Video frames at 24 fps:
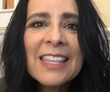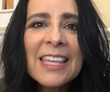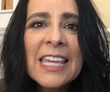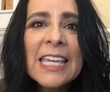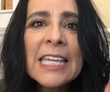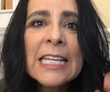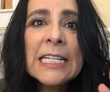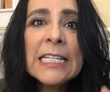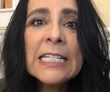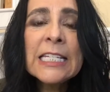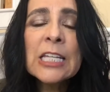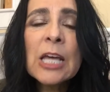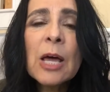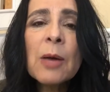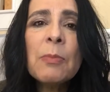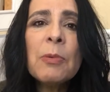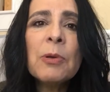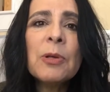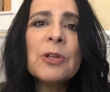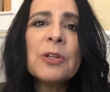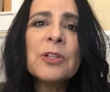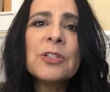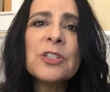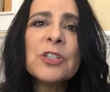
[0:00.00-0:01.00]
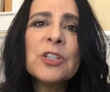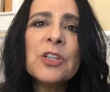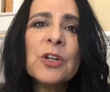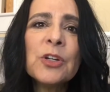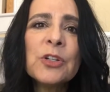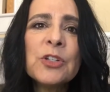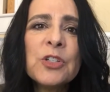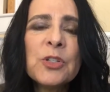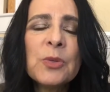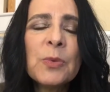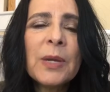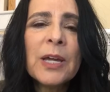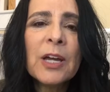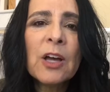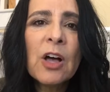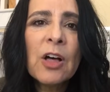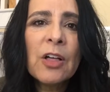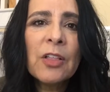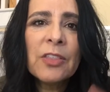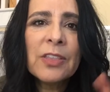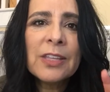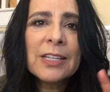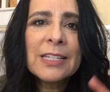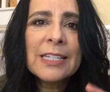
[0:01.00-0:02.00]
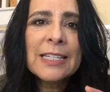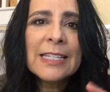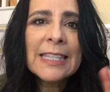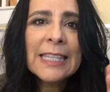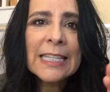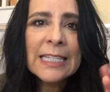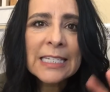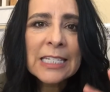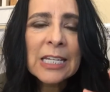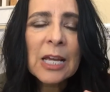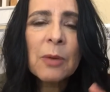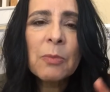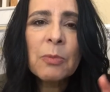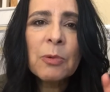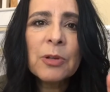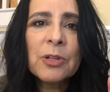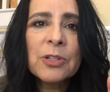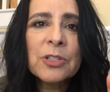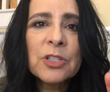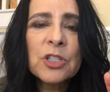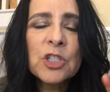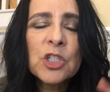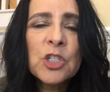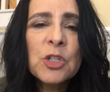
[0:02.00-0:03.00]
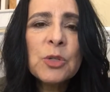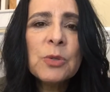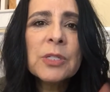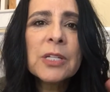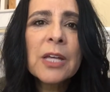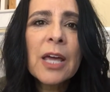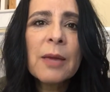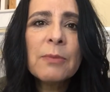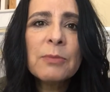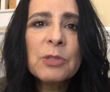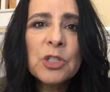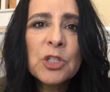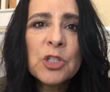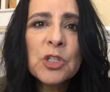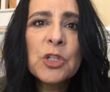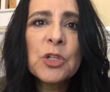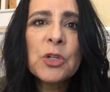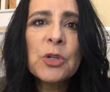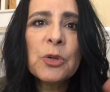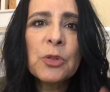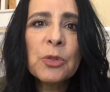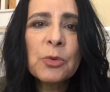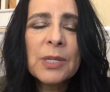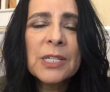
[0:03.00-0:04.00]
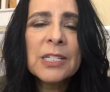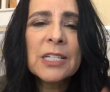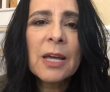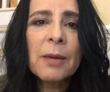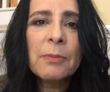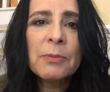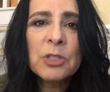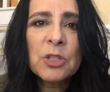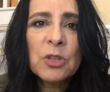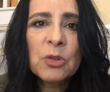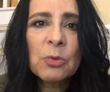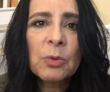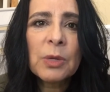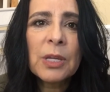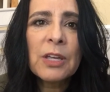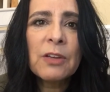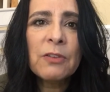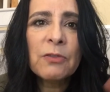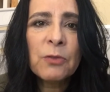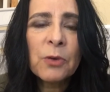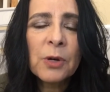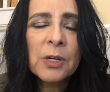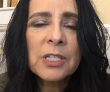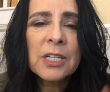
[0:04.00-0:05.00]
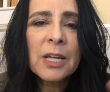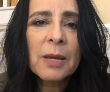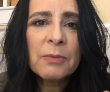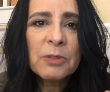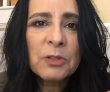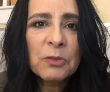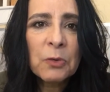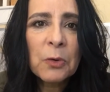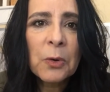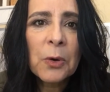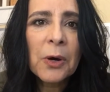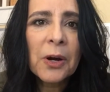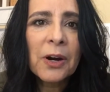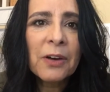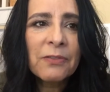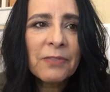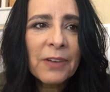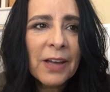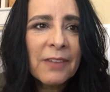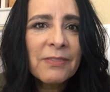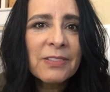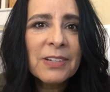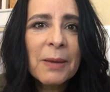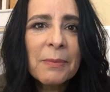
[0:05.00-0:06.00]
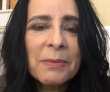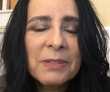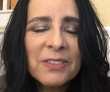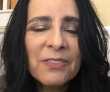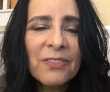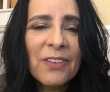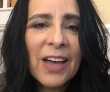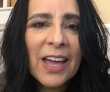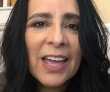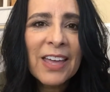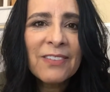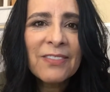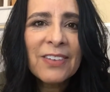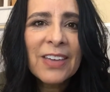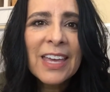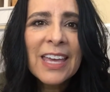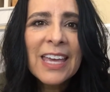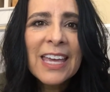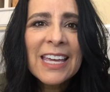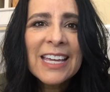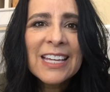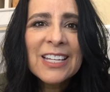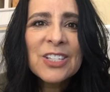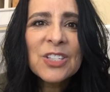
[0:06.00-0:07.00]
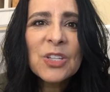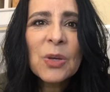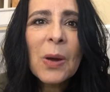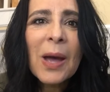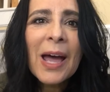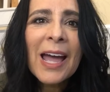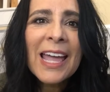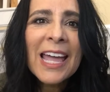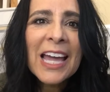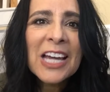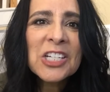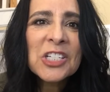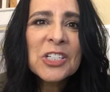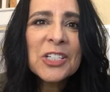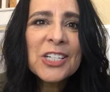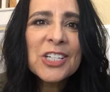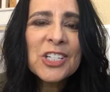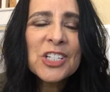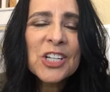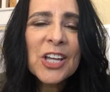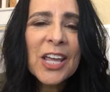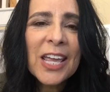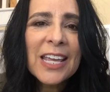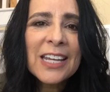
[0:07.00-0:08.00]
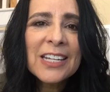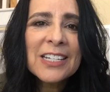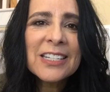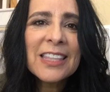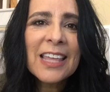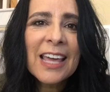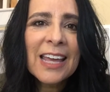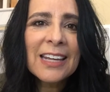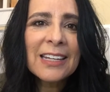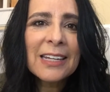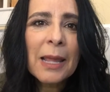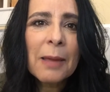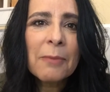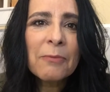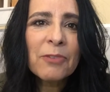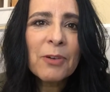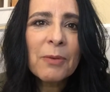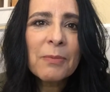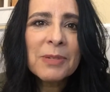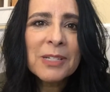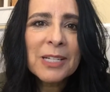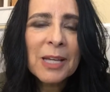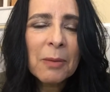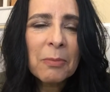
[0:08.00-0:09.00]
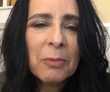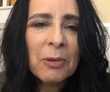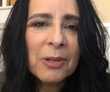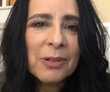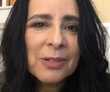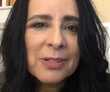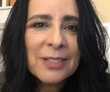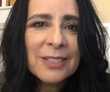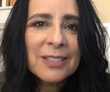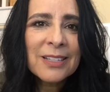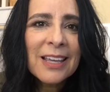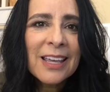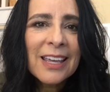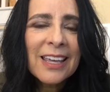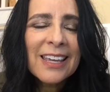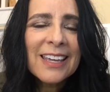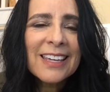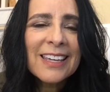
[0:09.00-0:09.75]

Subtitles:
In doubles, you're doing all the doubles, 2 times 2, 3 times 3, 4 times 4, 5 times 5. So I actually changed that name from doubles